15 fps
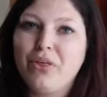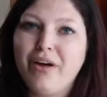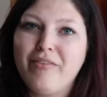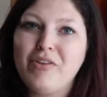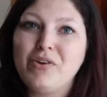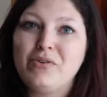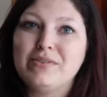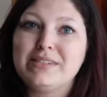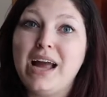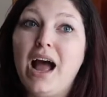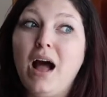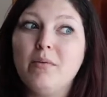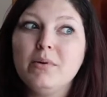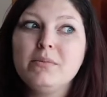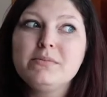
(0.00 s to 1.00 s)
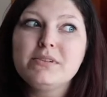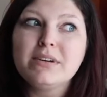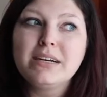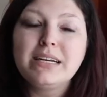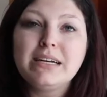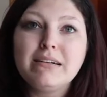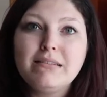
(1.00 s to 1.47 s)
of those albums
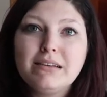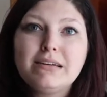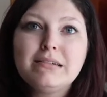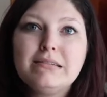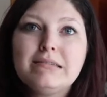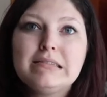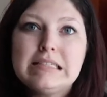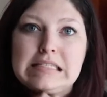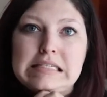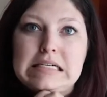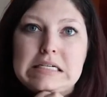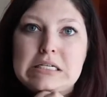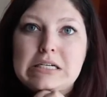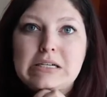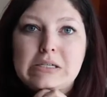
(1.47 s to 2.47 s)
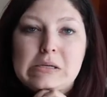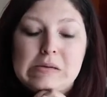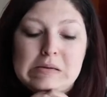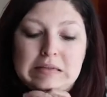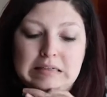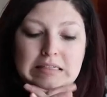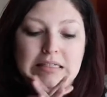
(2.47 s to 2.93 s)
right now though,
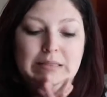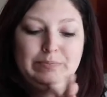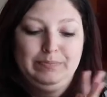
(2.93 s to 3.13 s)
so